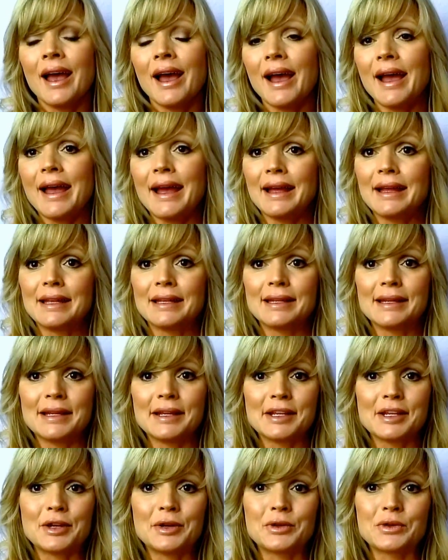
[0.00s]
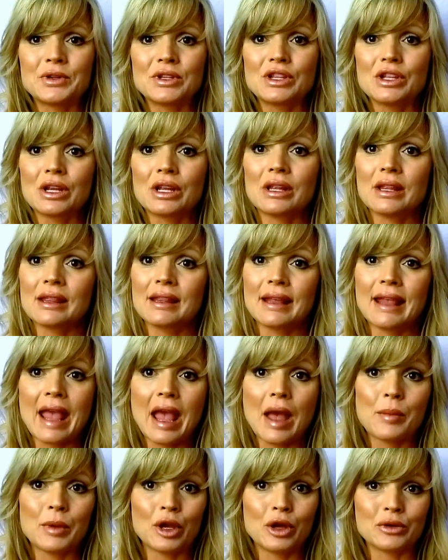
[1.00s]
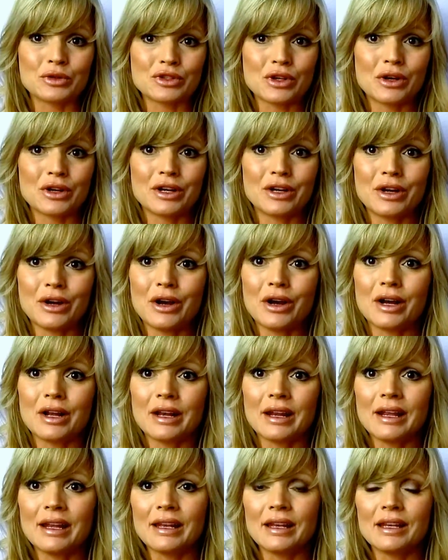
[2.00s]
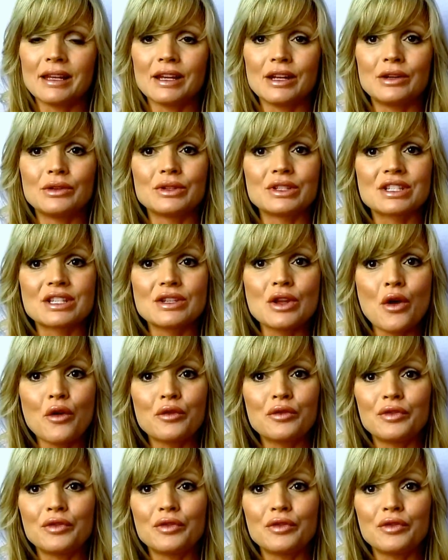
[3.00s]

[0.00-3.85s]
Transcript: and the gamut goes on, and it's no